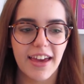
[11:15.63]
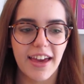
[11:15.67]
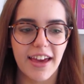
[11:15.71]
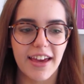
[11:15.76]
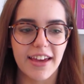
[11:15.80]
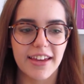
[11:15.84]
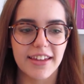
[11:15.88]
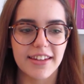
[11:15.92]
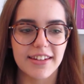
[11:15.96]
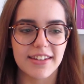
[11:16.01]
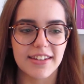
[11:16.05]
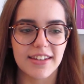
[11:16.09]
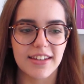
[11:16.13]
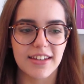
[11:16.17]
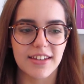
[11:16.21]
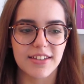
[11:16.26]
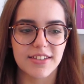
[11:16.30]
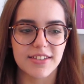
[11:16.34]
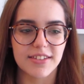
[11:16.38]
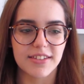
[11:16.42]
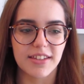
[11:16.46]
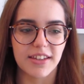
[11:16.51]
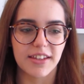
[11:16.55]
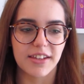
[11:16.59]
and
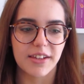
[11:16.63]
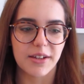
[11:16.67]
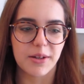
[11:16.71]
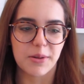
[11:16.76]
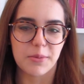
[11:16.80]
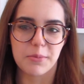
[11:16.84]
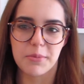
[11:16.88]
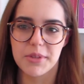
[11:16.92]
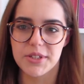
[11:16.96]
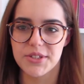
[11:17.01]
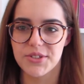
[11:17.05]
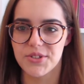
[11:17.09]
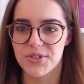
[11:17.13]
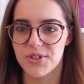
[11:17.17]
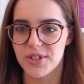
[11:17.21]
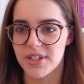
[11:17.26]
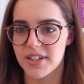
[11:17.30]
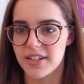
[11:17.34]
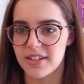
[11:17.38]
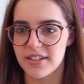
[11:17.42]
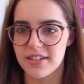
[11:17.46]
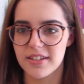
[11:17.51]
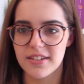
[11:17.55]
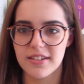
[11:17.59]
it's like a
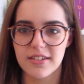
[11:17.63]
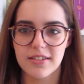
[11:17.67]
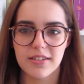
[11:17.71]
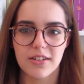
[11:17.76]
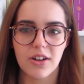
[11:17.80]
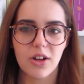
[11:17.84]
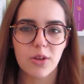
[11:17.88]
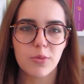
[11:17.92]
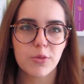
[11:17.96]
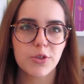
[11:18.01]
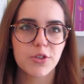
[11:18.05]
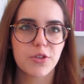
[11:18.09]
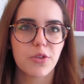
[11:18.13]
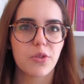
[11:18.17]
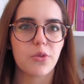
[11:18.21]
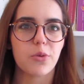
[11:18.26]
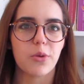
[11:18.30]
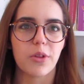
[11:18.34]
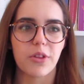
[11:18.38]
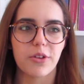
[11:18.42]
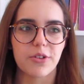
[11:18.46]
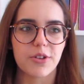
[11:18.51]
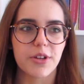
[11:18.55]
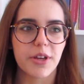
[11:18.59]
mystery, almost
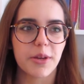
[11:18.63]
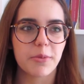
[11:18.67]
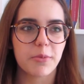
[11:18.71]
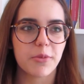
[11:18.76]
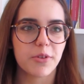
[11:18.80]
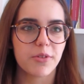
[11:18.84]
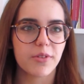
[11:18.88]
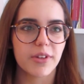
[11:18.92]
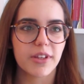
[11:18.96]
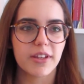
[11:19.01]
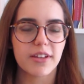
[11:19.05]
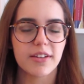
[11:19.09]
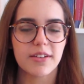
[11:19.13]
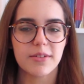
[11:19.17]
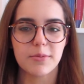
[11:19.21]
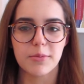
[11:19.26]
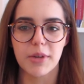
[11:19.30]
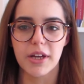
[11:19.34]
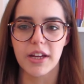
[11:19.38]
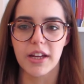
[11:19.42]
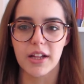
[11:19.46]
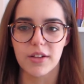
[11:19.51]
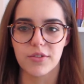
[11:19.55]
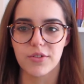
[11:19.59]
thriller-type movie
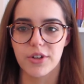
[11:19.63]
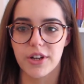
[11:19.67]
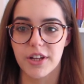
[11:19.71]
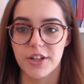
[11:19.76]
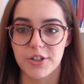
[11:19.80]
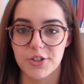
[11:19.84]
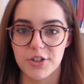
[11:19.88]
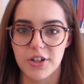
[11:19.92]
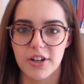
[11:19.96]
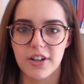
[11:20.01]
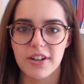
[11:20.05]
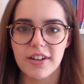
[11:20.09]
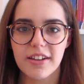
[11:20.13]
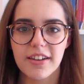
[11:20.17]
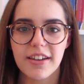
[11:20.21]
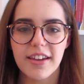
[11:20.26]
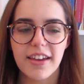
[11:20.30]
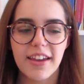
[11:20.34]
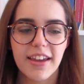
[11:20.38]
by Alfred Hitchcock,